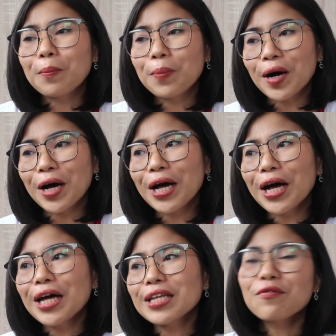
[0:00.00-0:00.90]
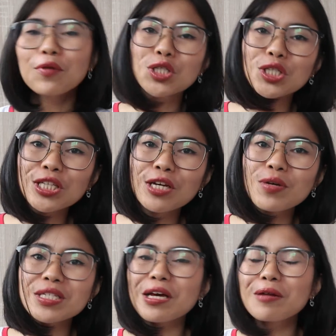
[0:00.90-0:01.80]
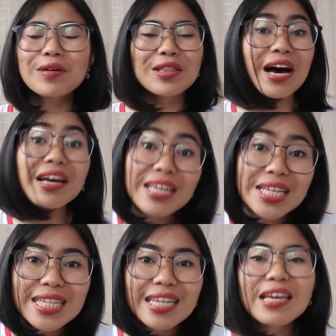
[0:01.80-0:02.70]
But unfortunately, it wasn't going to be that easy.